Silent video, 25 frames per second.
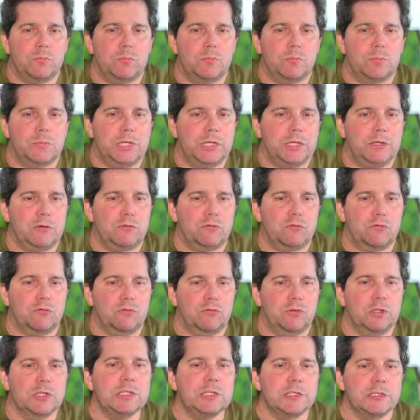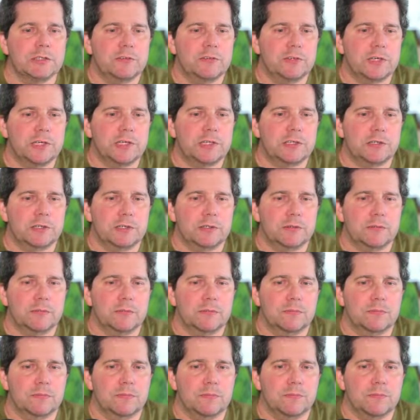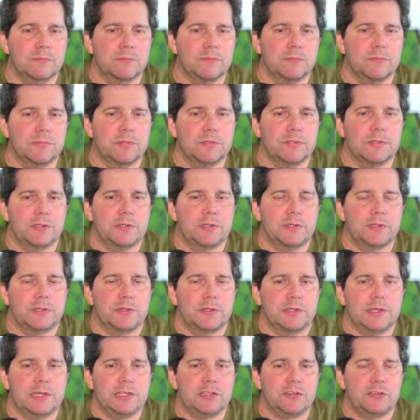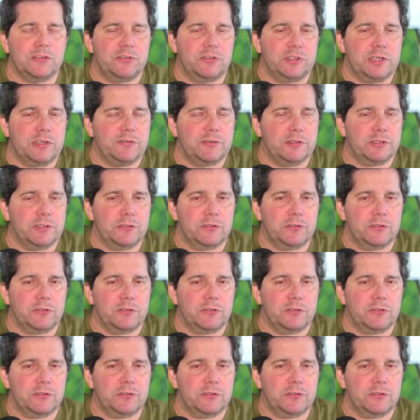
You can't really take on h7.